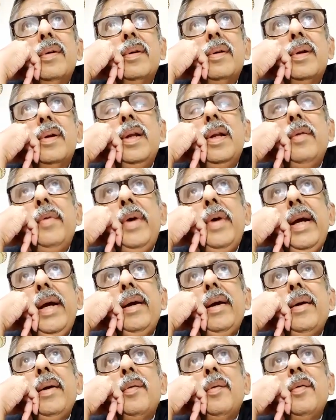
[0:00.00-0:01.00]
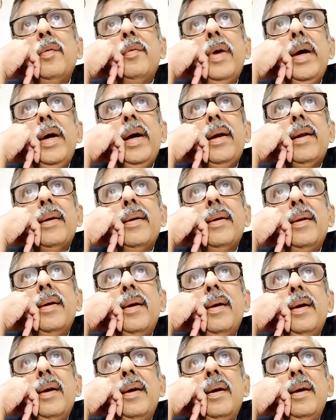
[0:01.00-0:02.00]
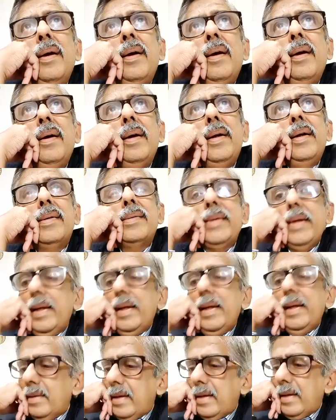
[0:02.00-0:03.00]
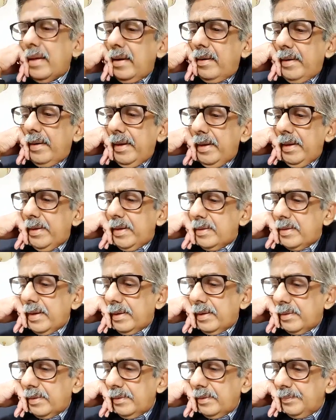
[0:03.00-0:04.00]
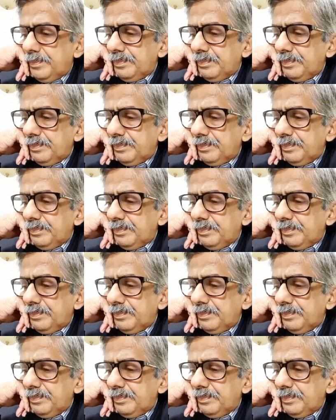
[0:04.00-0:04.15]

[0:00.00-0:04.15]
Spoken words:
way where it says, I'll read that section,